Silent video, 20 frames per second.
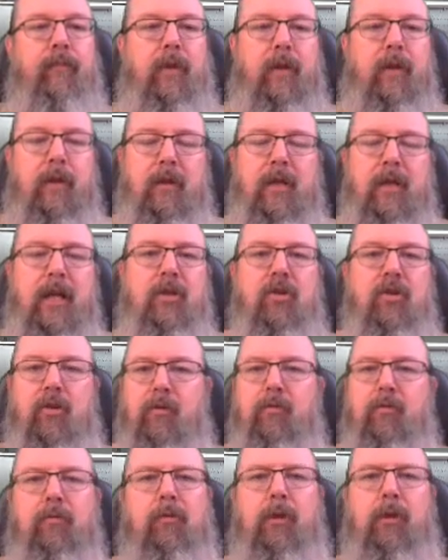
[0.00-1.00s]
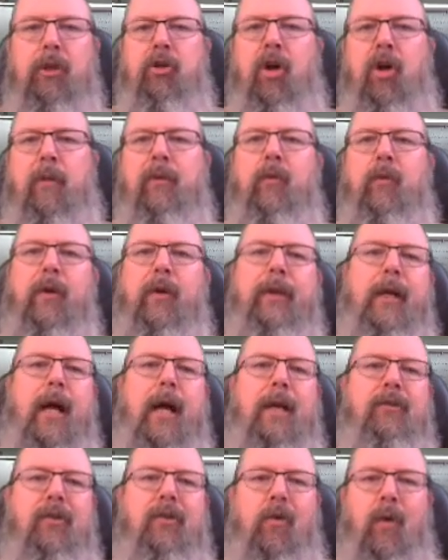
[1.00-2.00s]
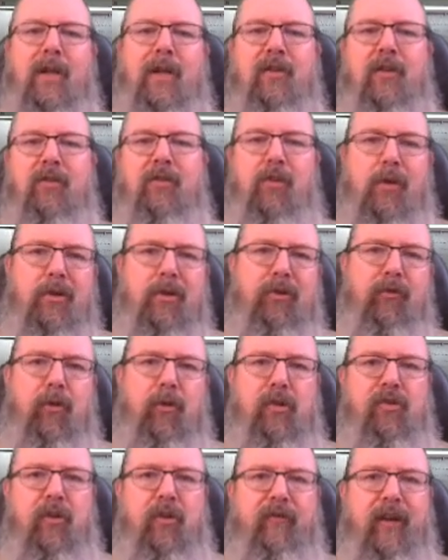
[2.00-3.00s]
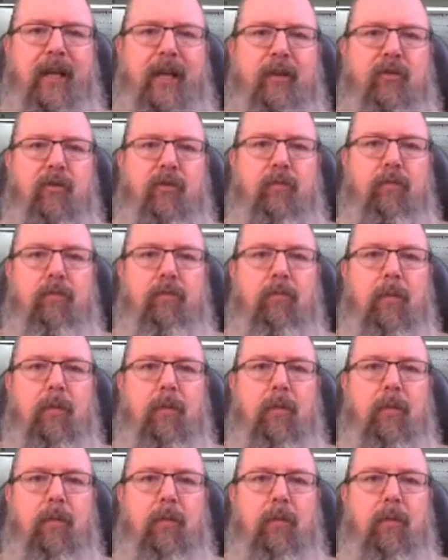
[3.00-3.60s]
The teacher will determine what the consequence is on this first offense.